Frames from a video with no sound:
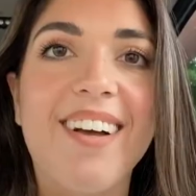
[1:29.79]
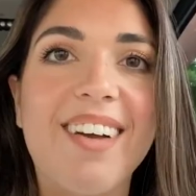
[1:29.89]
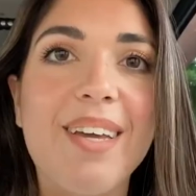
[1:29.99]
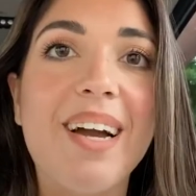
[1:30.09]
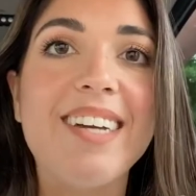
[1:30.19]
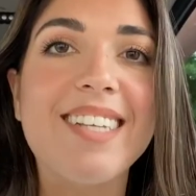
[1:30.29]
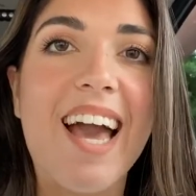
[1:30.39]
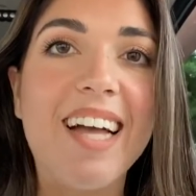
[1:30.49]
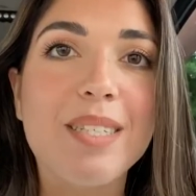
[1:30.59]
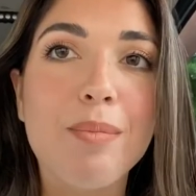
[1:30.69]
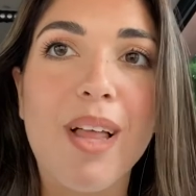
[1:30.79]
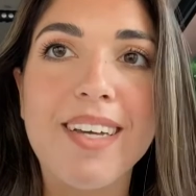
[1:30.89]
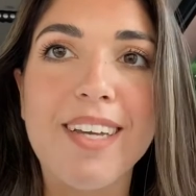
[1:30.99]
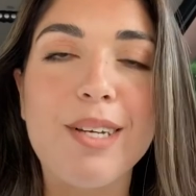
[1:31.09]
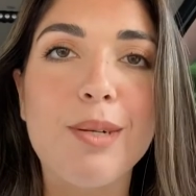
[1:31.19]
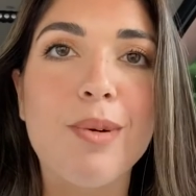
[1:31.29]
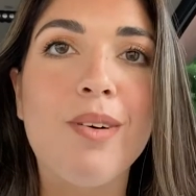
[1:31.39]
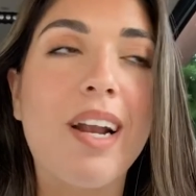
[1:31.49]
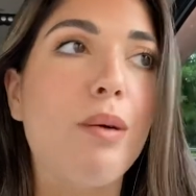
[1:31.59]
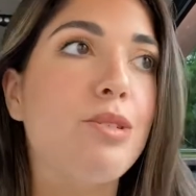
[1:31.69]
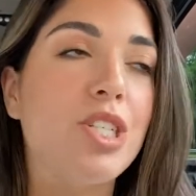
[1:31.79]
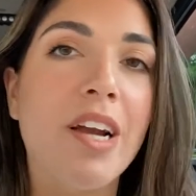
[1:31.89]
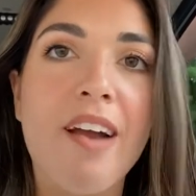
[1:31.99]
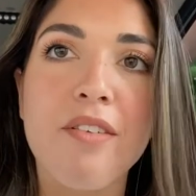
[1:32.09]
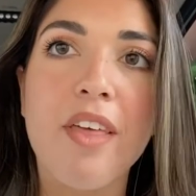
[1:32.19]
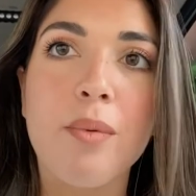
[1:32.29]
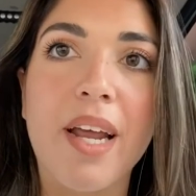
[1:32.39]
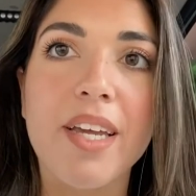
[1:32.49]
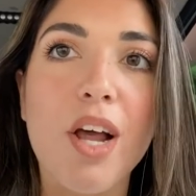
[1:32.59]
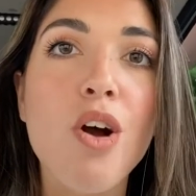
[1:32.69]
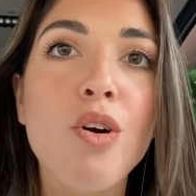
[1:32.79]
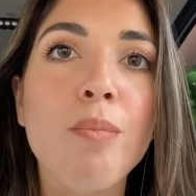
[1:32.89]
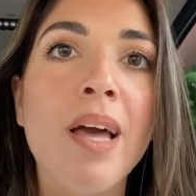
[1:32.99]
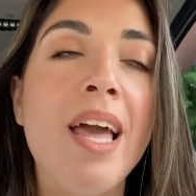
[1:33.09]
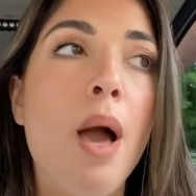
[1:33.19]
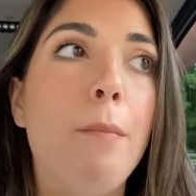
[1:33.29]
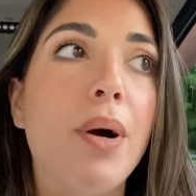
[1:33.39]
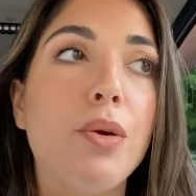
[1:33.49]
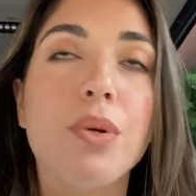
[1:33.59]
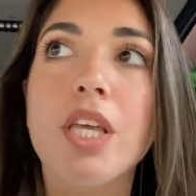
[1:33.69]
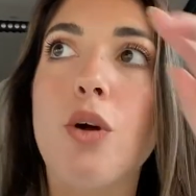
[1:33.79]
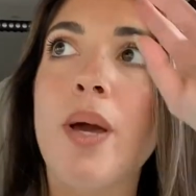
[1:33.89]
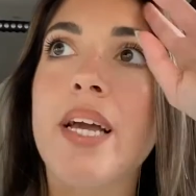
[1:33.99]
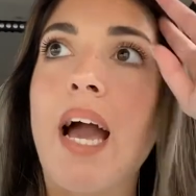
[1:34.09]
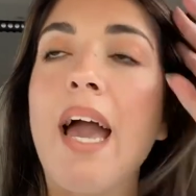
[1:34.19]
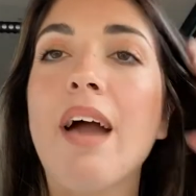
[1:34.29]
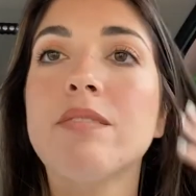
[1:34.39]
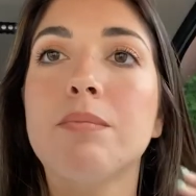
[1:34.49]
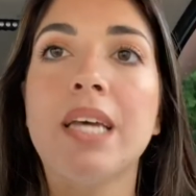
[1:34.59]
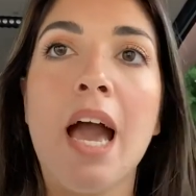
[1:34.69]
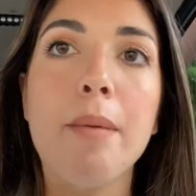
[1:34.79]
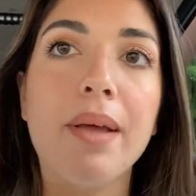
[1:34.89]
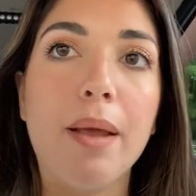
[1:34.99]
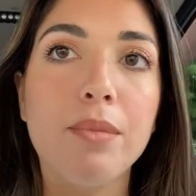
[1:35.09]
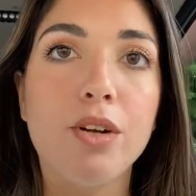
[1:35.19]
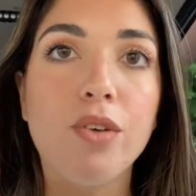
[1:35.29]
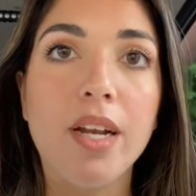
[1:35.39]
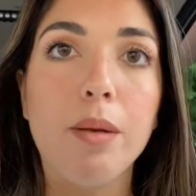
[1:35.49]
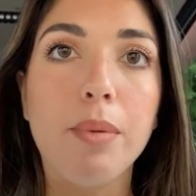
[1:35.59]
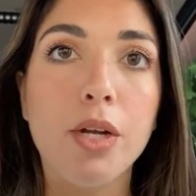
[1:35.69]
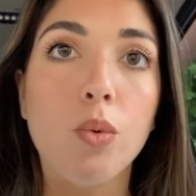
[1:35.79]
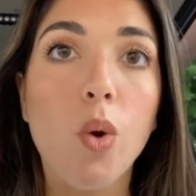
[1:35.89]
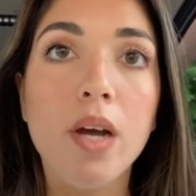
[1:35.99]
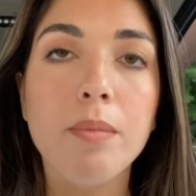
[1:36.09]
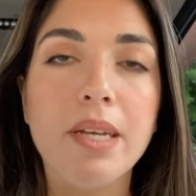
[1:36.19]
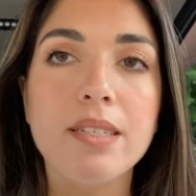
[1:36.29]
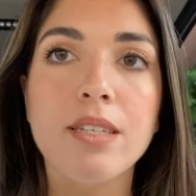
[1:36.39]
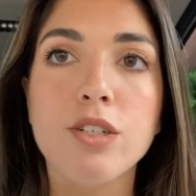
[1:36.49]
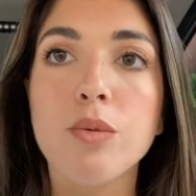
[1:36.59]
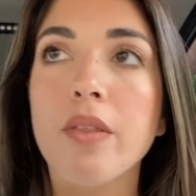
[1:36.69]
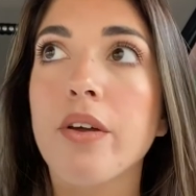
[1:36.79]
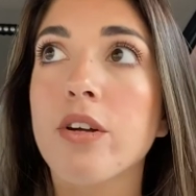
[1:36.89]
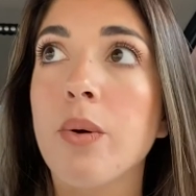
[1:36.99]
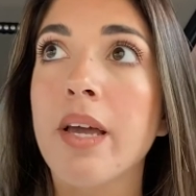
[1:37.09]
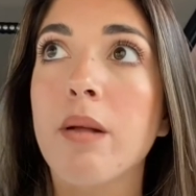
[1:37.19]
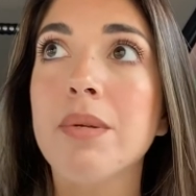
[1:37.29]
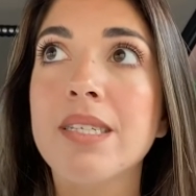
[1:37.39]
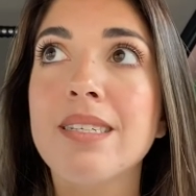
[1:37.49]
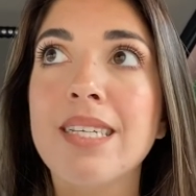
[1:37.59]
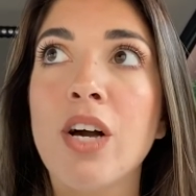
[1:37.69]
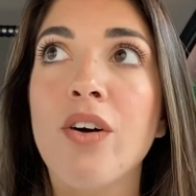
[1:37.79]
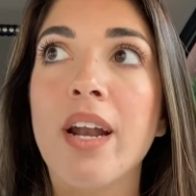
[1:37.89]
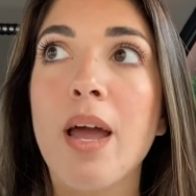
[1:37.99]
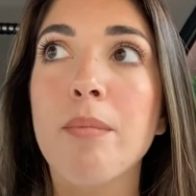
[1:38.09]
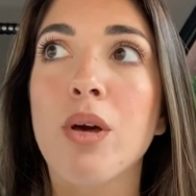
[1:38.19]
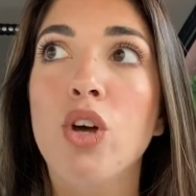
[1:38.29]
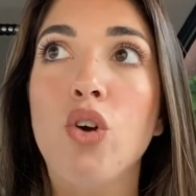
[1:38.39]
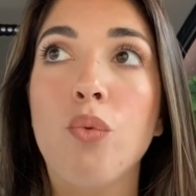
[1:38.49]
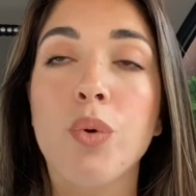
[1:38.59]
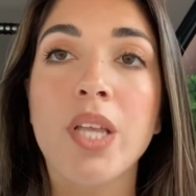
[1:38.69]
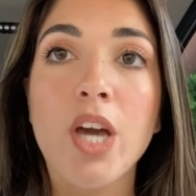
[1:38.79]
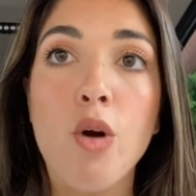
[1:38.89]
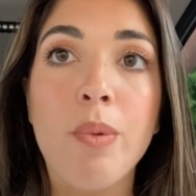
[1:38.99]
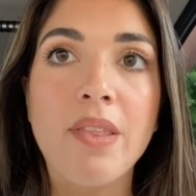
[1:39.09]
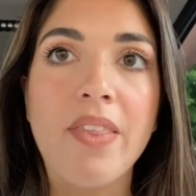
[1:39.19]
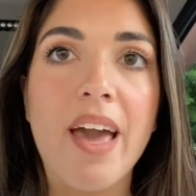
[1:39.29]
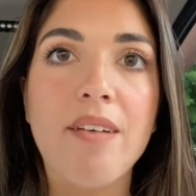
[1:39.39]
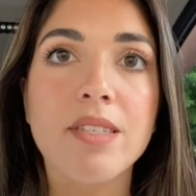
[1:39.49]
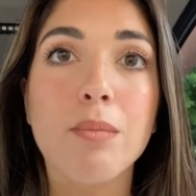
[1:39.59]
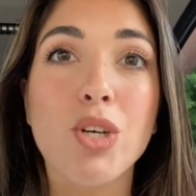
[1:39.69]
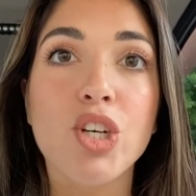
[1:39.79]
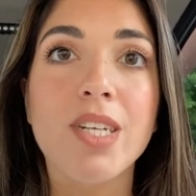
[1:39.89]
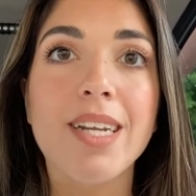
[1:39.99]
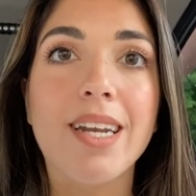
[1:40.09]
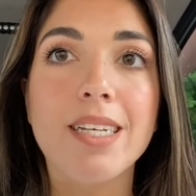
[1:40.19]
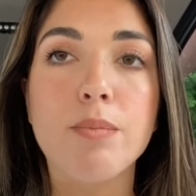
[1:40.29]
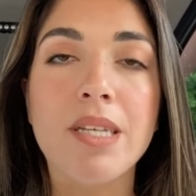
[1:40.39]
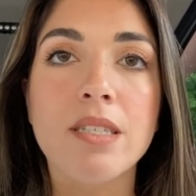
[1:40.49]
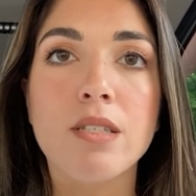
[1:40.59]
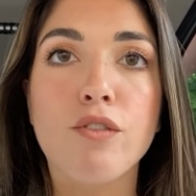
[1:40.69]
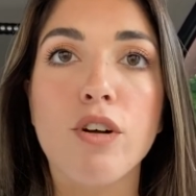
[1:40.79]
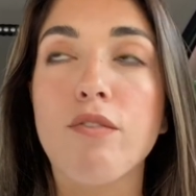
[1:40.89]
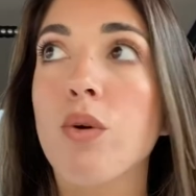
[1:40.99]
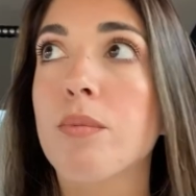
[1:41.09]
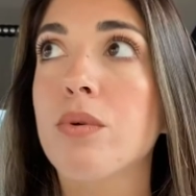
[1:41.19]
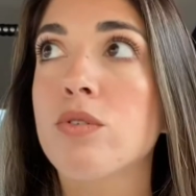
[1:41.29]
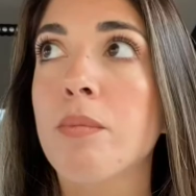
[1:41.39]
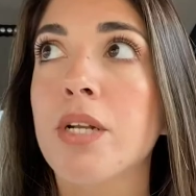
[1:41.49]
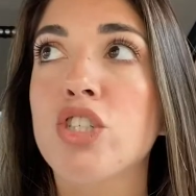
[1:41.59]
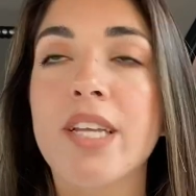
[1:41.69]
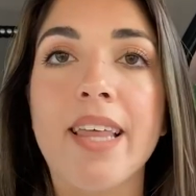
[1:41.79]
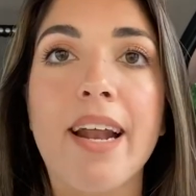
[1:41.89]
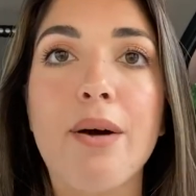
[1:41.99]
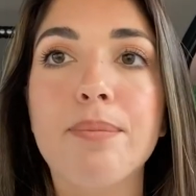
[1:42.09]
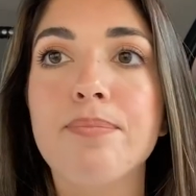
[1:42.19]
Okay, you guys, I had some luck in Goodwill, and I will share everything when I get home, but really quick, I have some time and I'm gonna run in Pier one because they're doing their going out of business sale, and I'm really hoping that they have some good, nice pieces for affordable. So I'm gonna check that out.